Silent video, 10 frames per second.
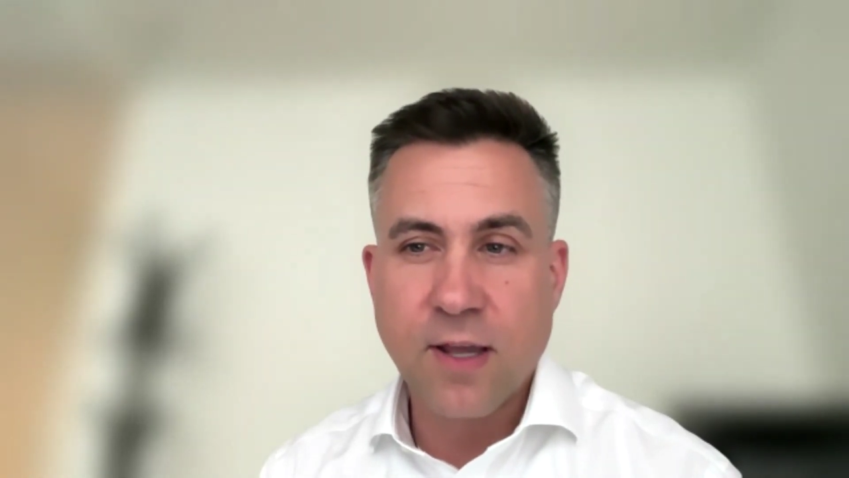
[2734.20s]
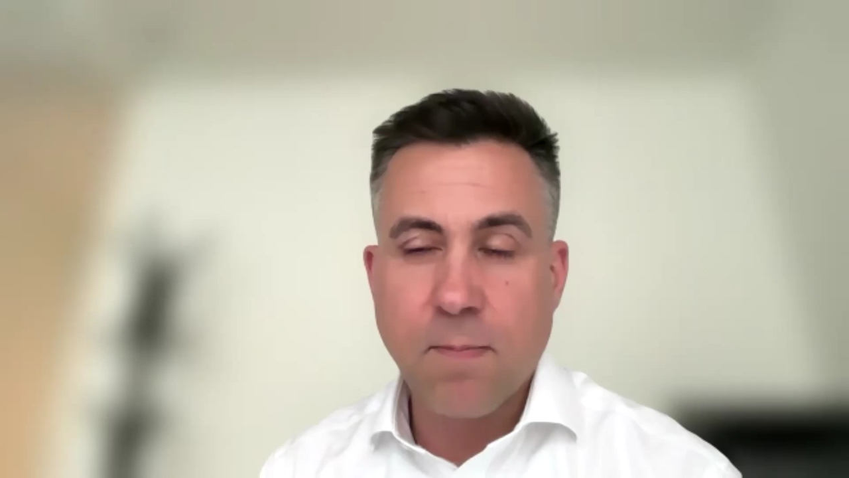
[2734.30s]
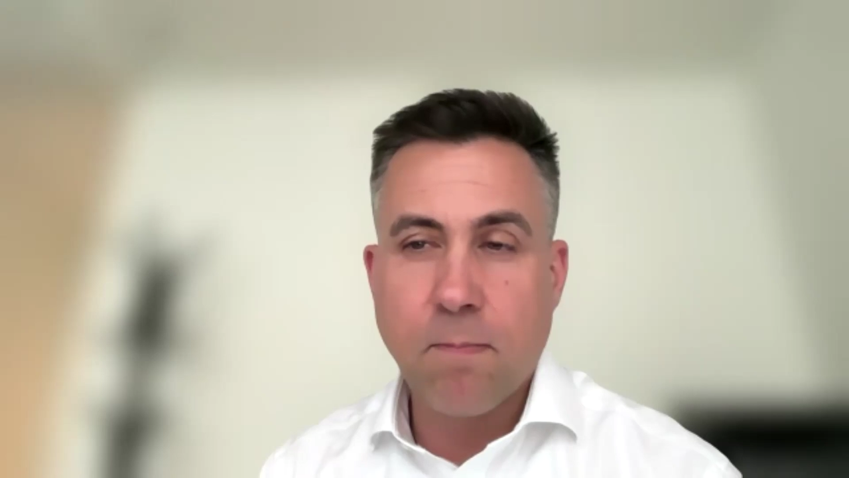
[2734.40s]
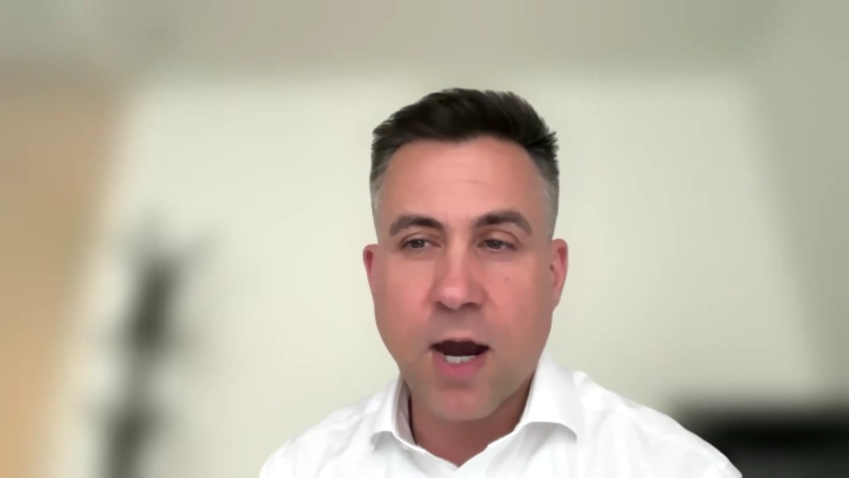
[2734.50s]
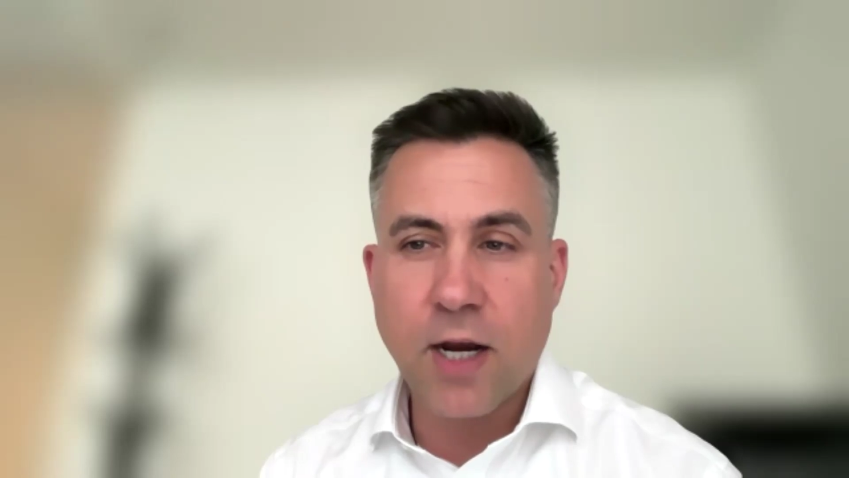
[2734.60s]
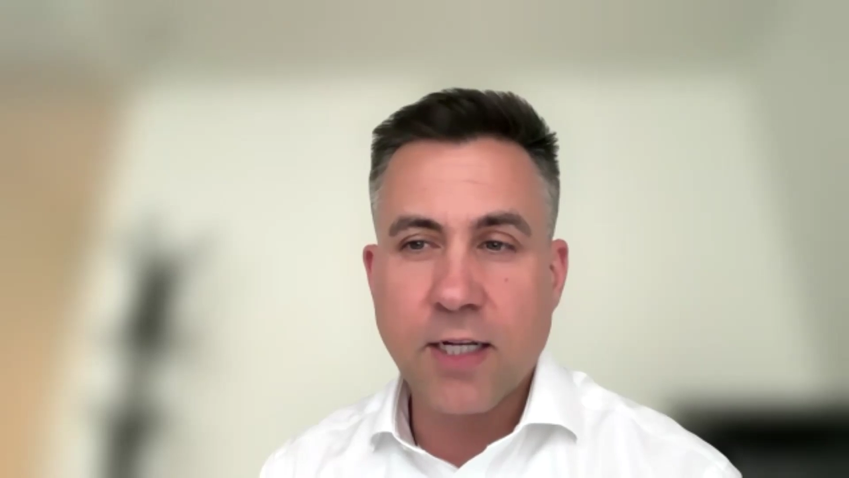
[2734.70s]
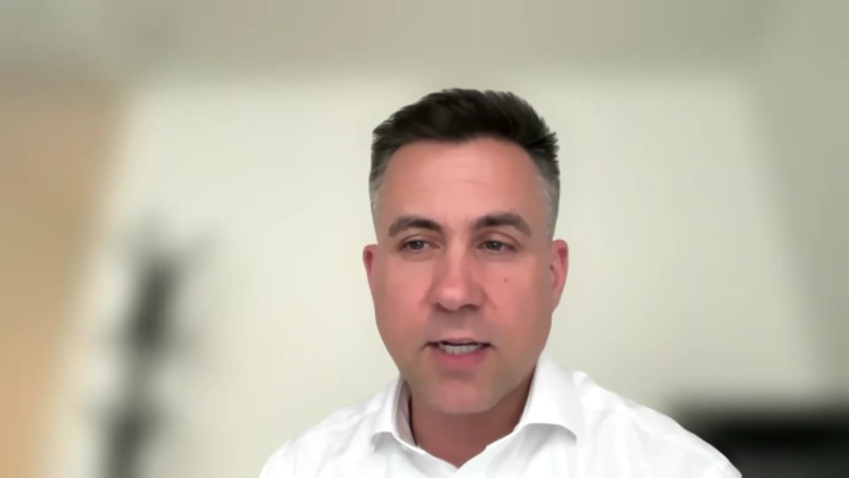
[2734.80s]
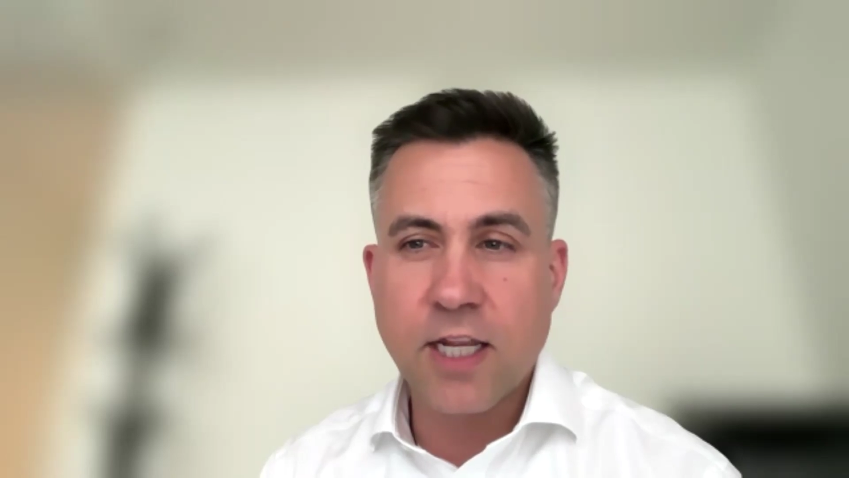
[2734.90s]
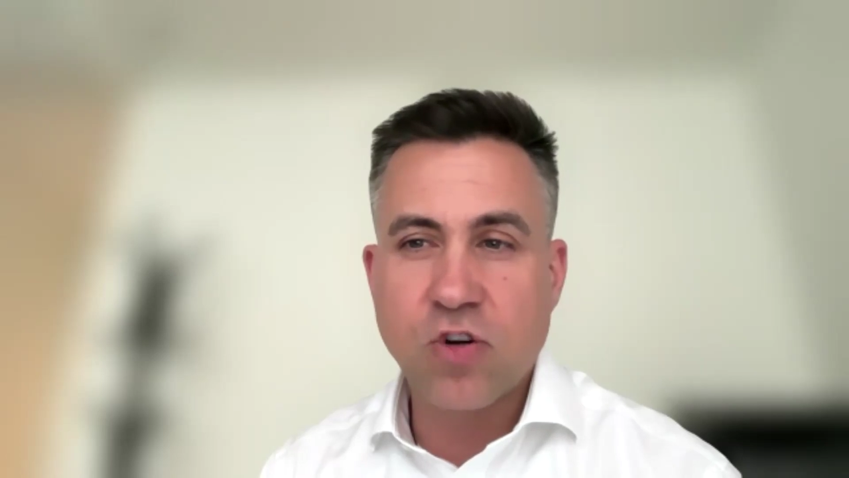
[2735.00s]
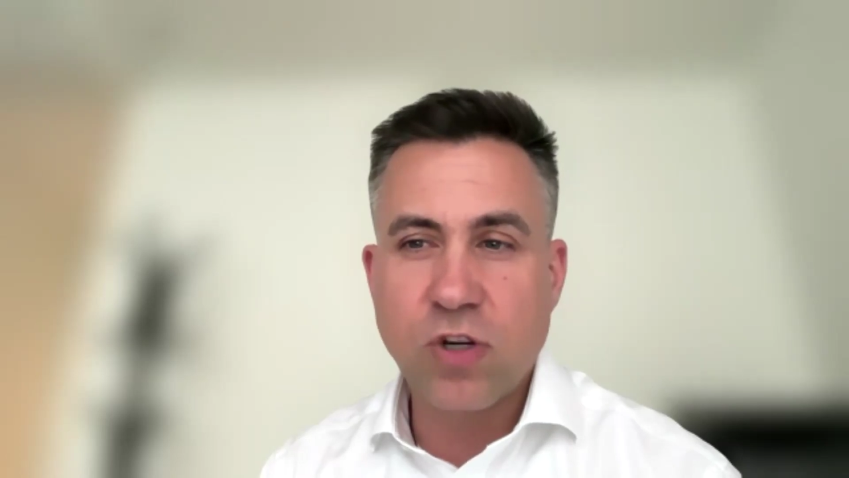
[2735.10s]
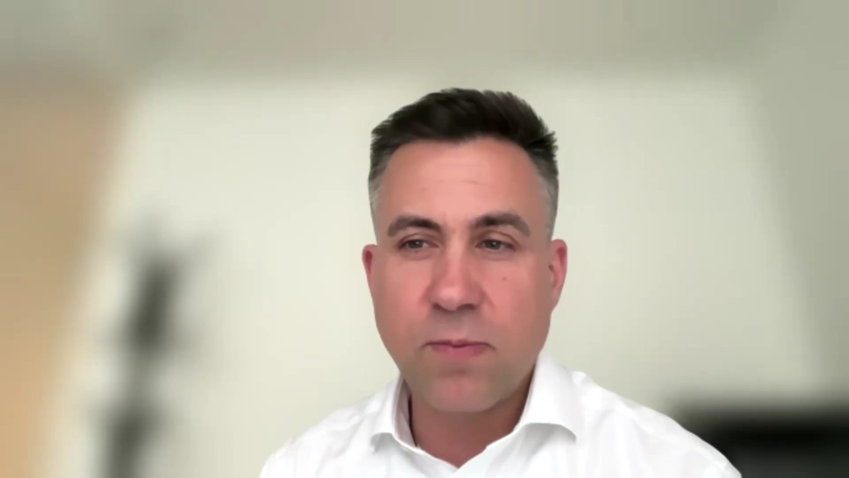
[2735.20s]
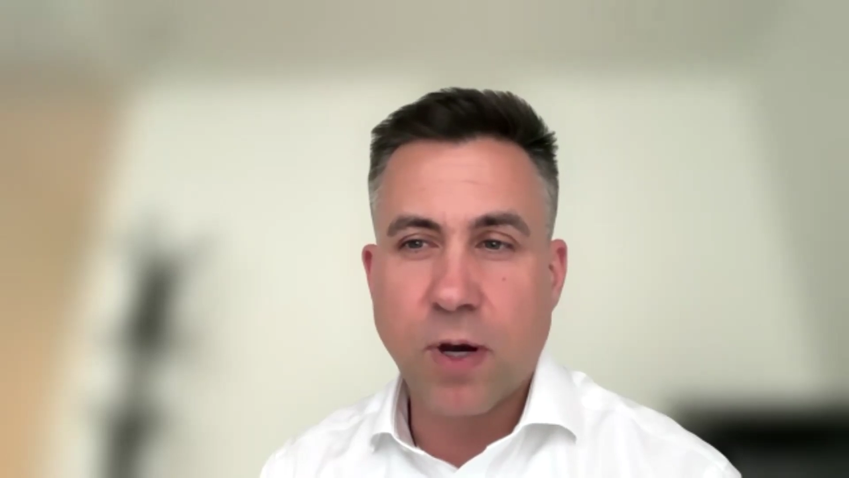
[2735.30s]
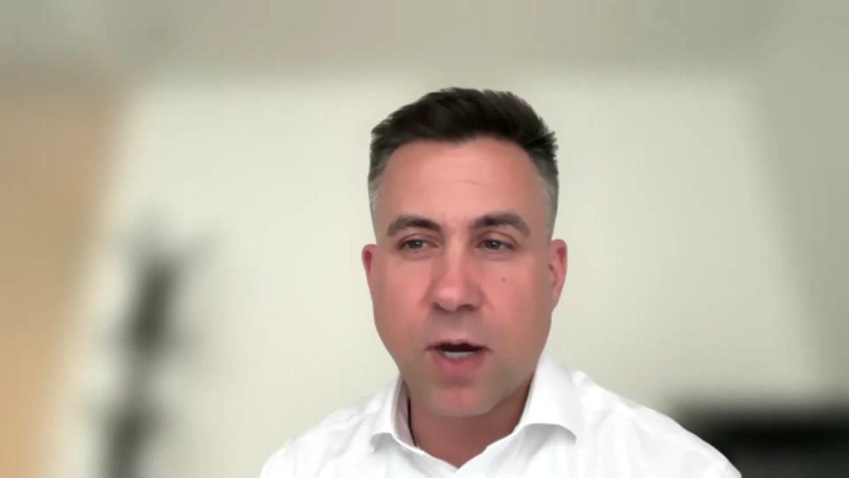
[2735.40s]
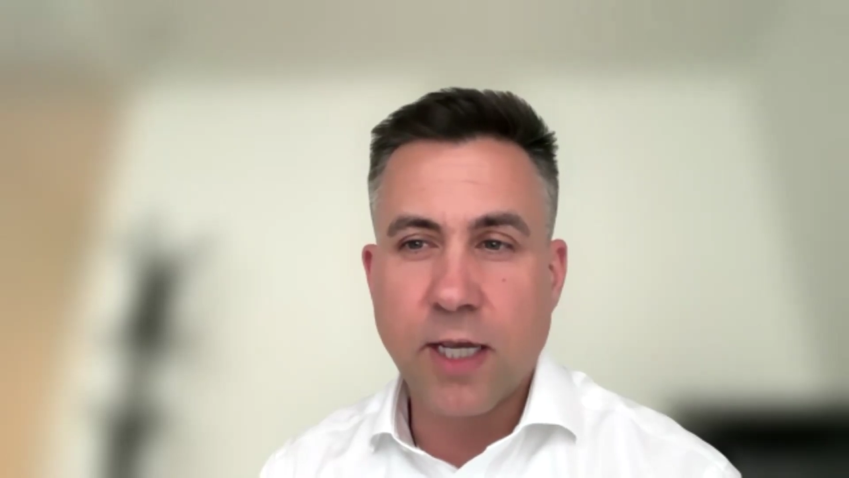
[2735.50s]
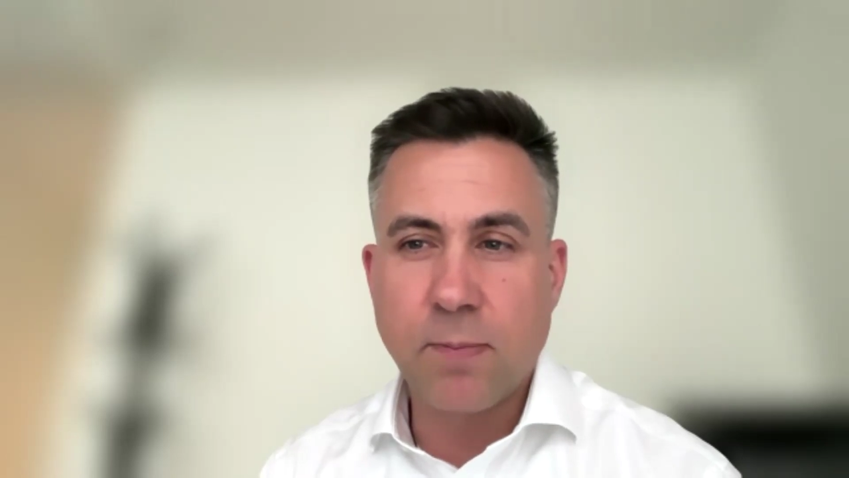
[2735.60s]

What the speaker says: market entry by